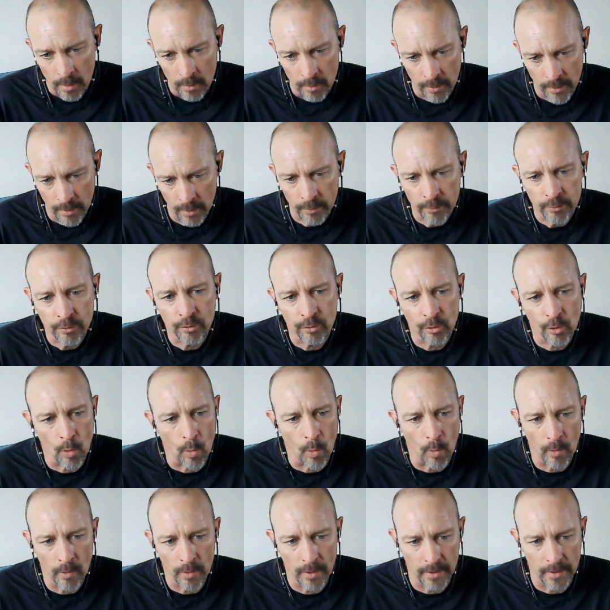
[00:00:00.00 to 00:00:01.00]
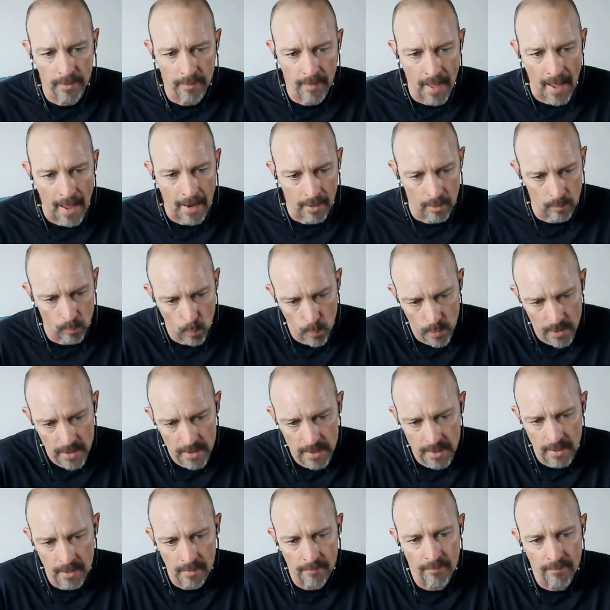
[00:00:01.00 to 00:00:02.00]
They're scoring that, and
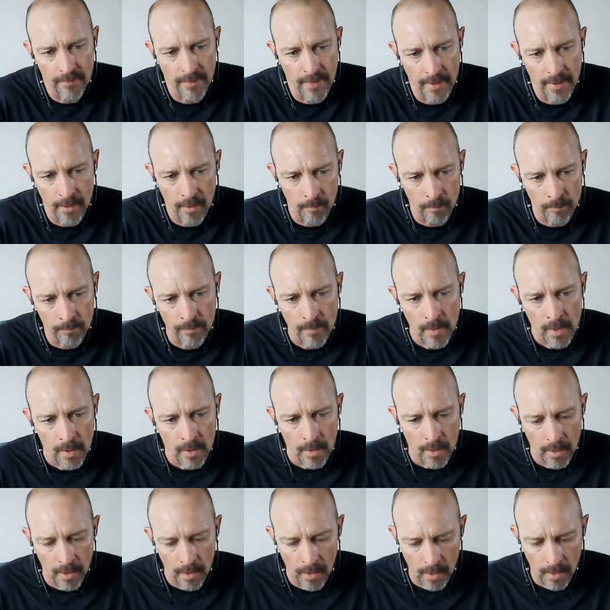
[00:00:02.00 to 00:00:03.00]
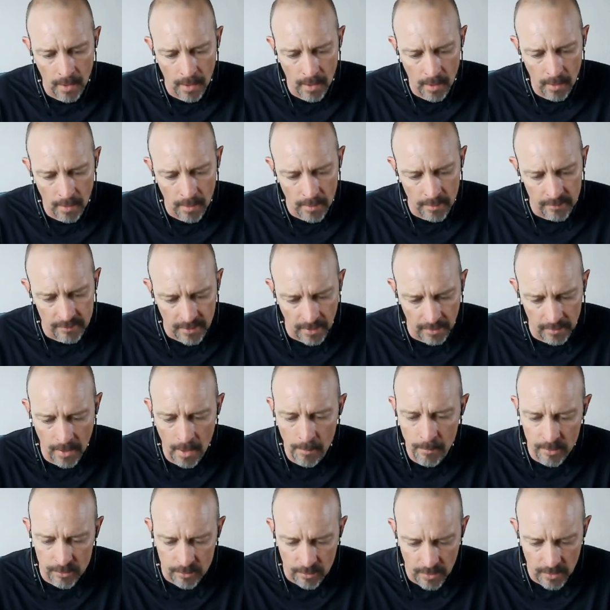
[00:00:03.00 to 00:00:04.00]
we give them
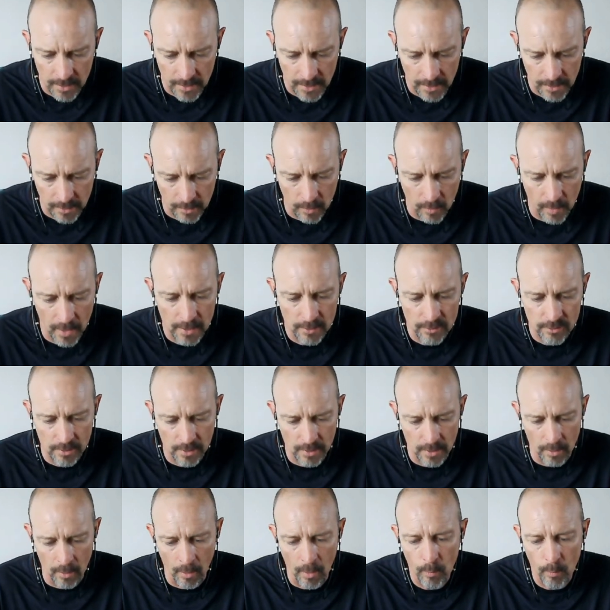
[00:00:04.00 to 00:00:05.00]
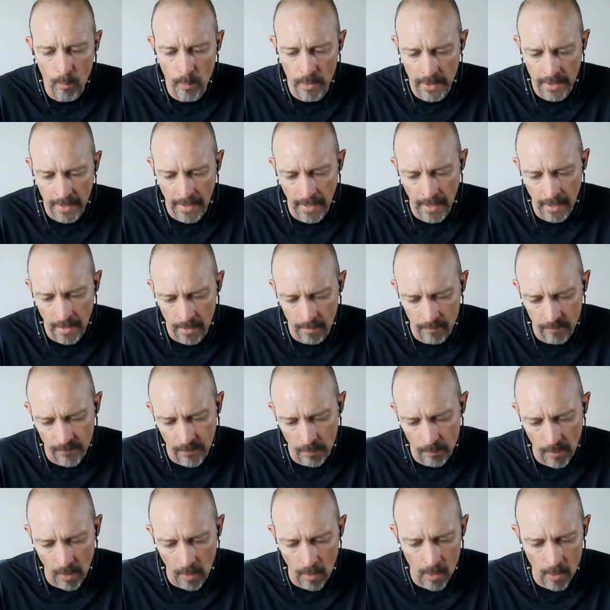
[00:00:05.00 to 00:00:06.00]
telemetry and integration and all we can
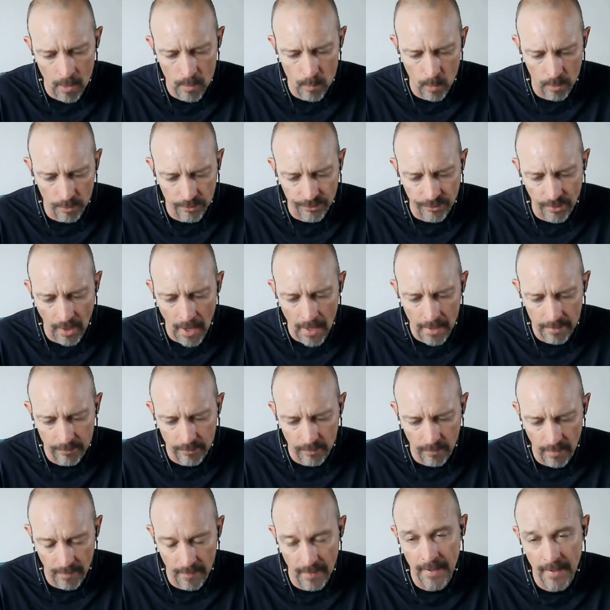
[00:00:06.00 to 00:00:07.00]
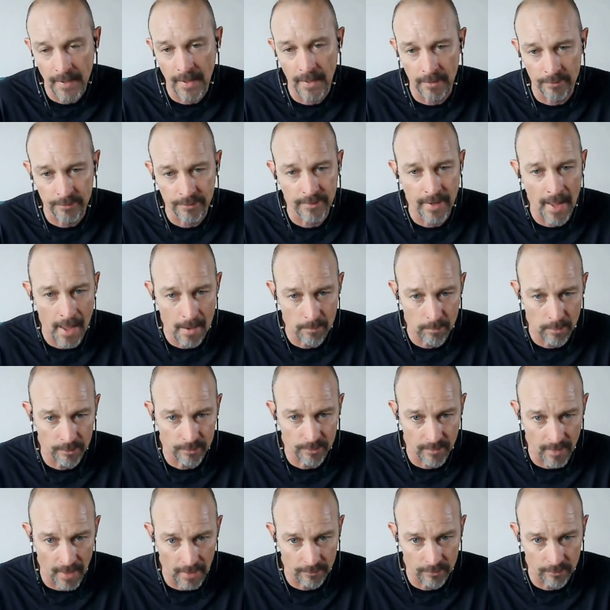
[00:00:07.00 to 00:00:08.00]
from the hardware side so that they can
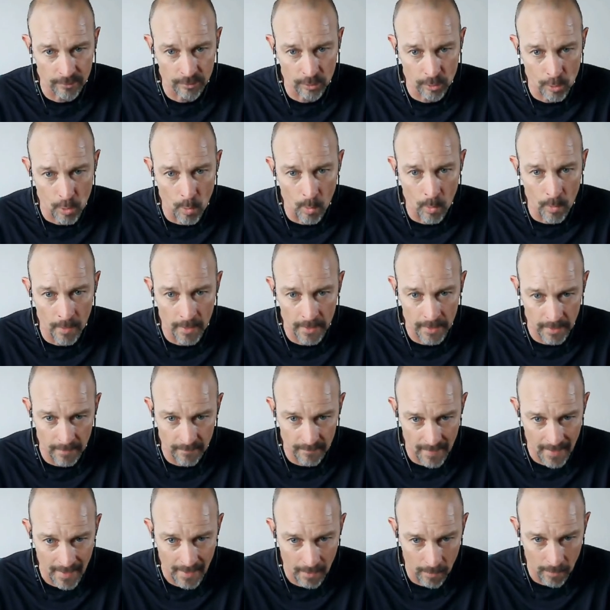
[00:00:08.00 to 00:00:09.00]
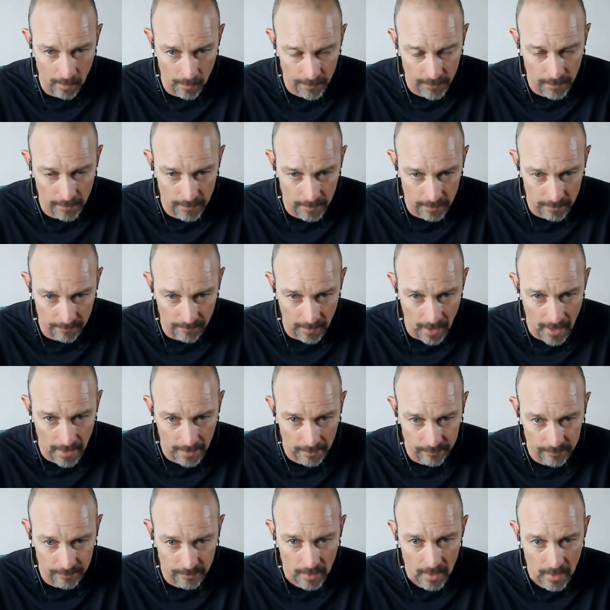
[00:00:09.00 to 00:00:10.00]
establish that scoring and the health of the
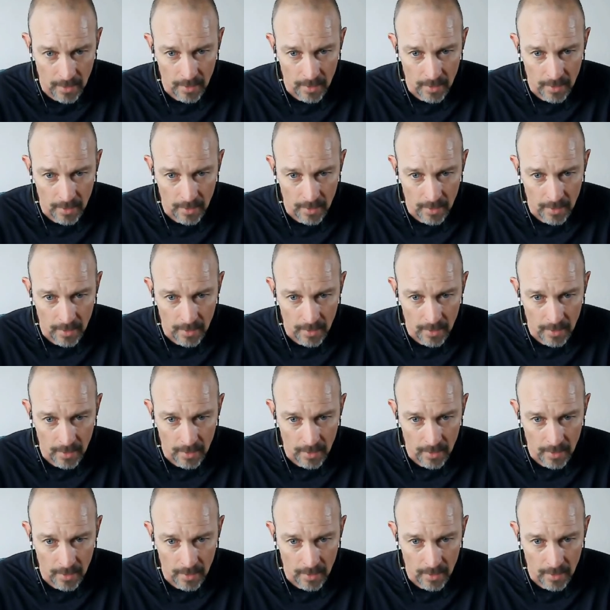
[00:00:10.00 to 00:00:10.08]
device